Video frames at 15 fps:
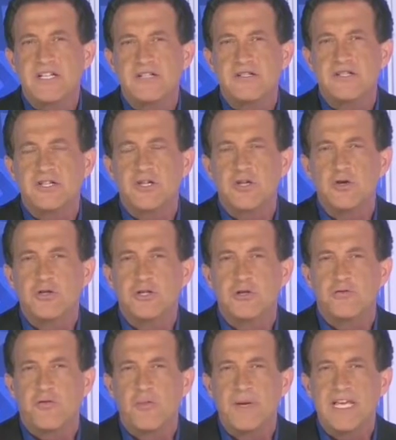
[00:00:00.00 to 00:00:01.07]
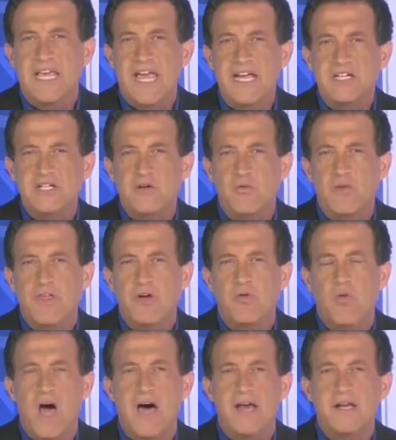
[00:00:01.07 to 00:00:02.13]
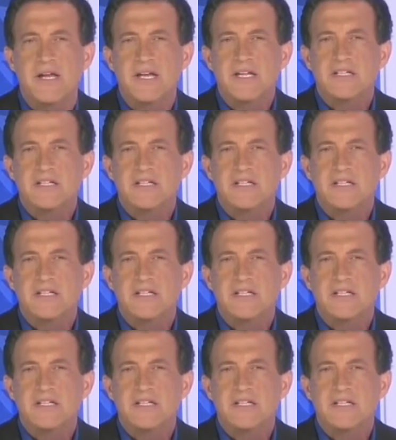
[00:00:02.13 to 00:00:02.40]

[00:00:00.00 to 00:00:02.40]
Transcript: institutions from engaging with Iran,